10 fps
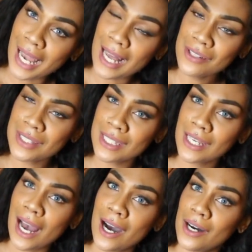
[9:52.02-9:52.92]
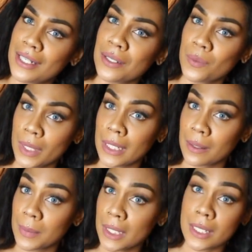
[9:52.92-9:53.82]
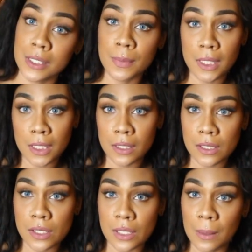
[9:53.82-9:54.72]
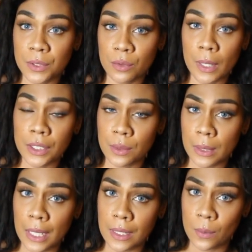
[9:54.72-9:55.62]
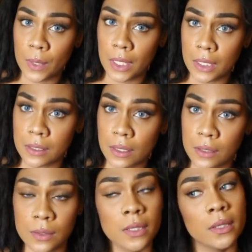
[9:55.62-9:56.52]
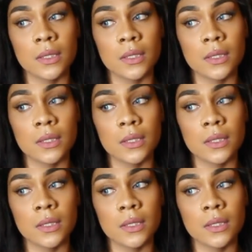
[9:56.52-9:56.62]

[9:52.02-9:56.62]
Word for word: I'll see y'all in a week because bitch I'm doing my Q&A in a week so